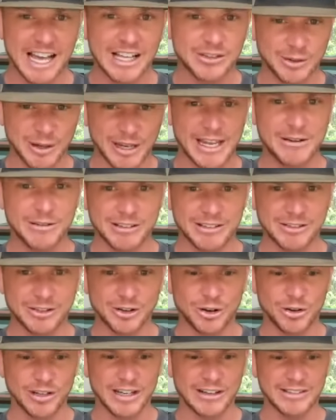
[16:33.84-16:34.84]
That's what he was
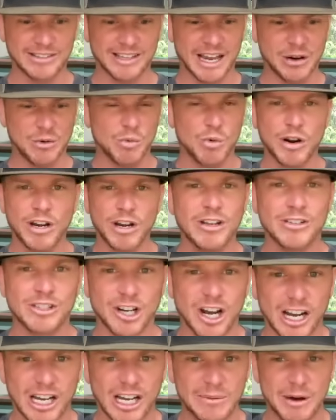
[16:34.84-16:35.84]
told. And he was like, what are you
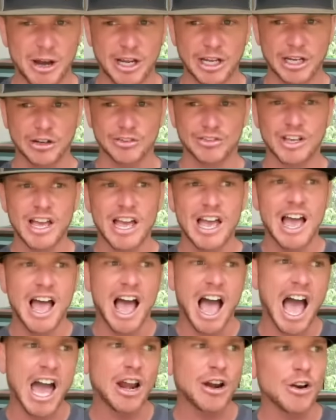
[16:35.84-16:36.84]
talking about? He goes,
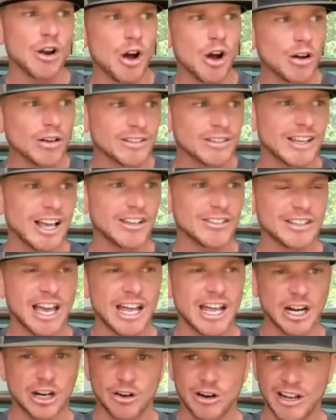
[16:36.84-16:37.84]
I don't know. It sounds
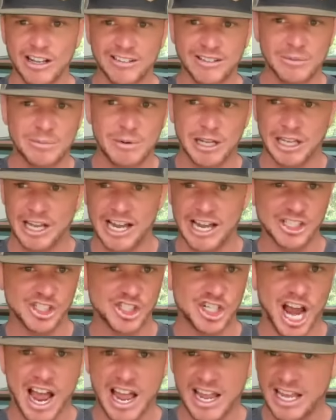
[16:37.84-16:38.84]
kind of crazy, but like
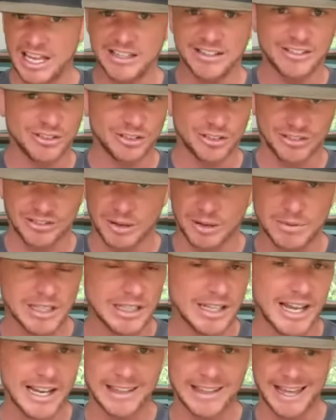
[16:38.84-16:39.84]
giants or
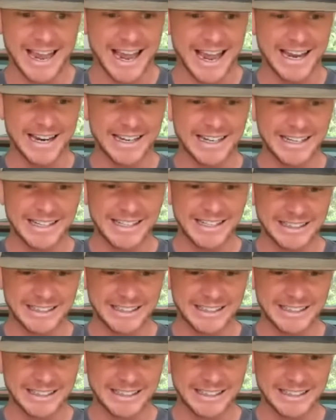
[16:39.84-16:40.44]
something like that.